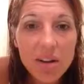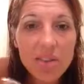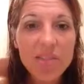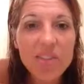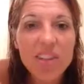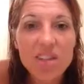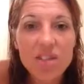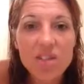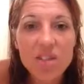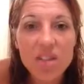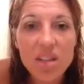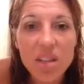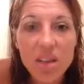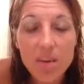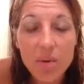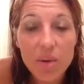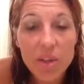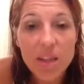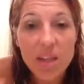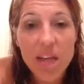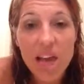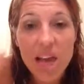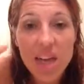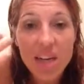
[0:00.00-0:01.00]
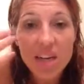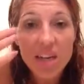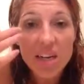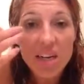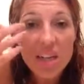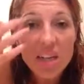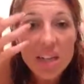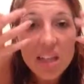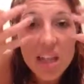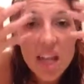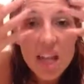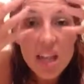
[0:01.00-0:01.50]
if you use liquid liner,
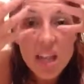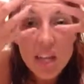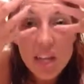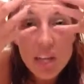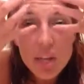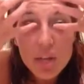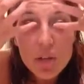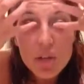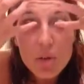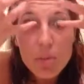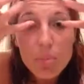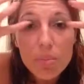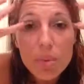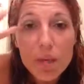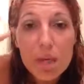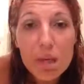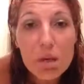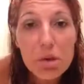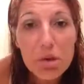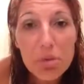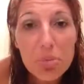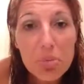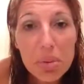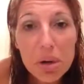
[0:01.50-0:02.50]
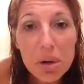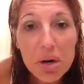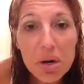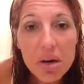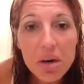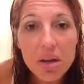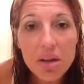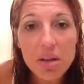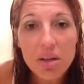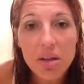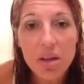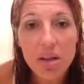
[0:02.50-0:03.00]
you get that like goopy
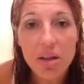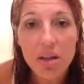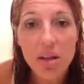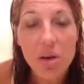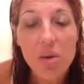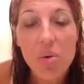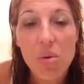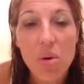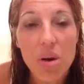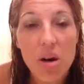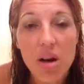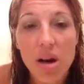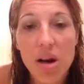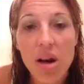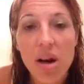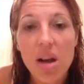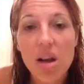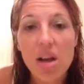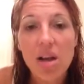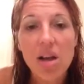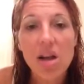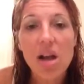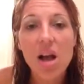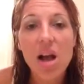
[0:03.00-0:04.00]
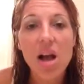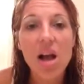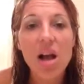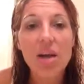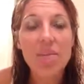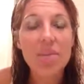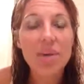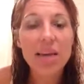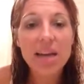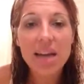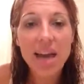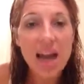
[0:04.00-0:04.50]
gooper in the corner.
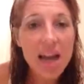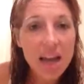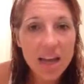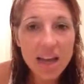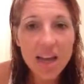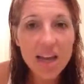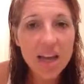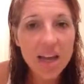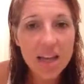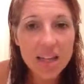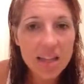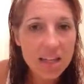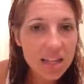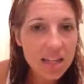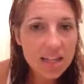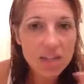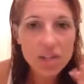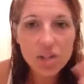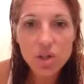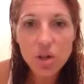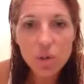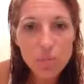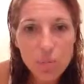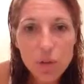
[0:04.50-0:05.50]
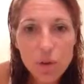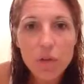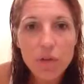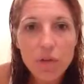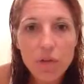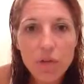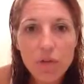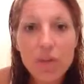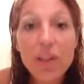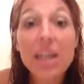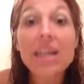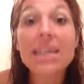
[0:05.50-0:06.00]
These don't
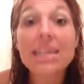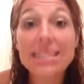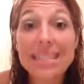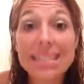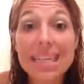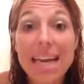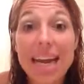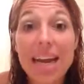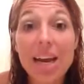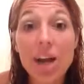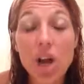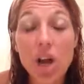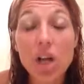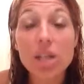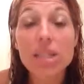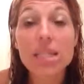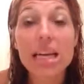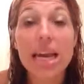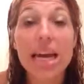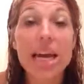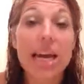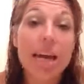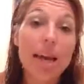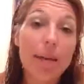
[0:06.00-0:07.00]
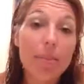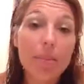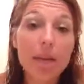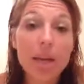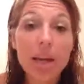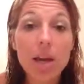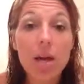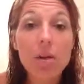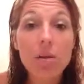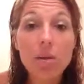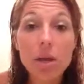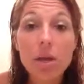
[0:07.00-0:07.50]
move. They stay all day. I'm
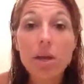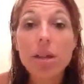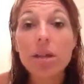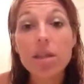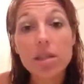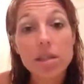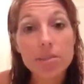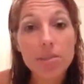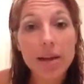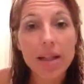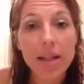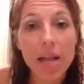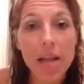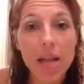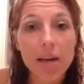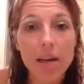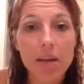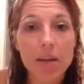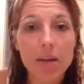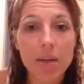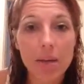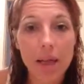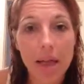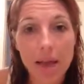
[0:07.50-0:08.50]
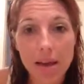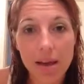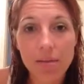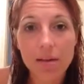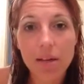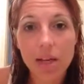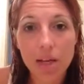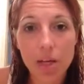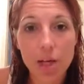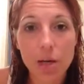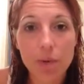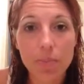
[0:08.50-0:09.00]
like, oh look, there's my liner at,
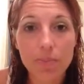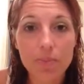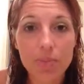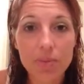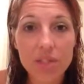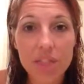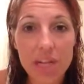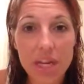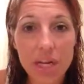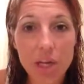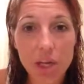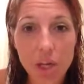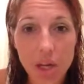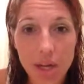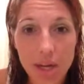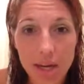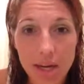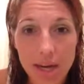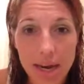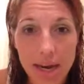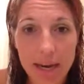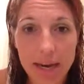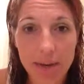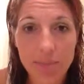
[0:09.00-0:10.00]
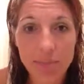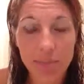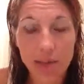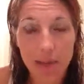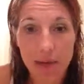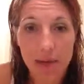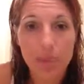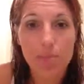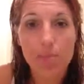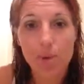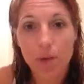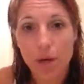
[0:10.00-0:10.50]
you know, 10 o'clock at night,
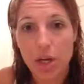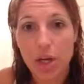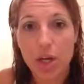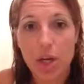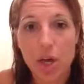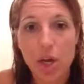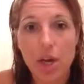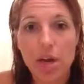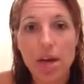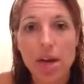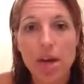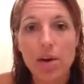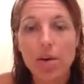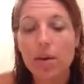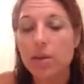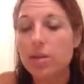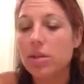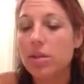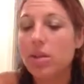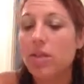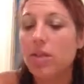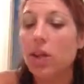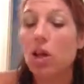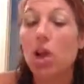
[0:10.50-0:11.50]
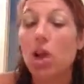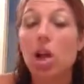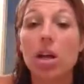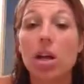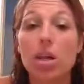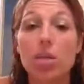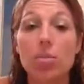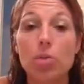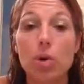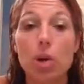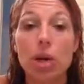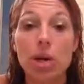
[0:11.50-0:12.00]
and I'm putting it on now at 7 o'clock
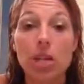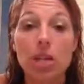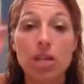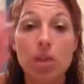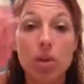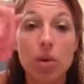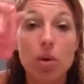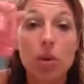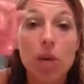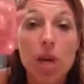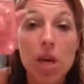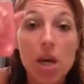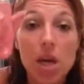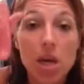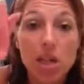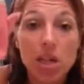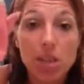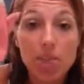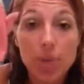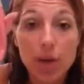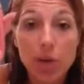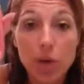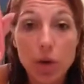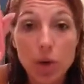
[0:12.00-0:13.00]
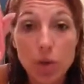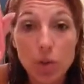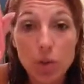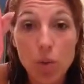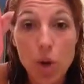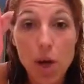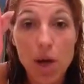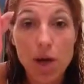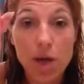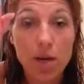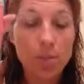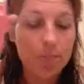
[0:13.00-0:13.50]
in the morning. So this is my rose
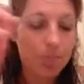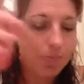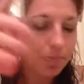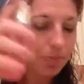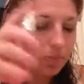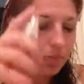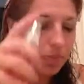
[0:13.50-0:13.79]
water.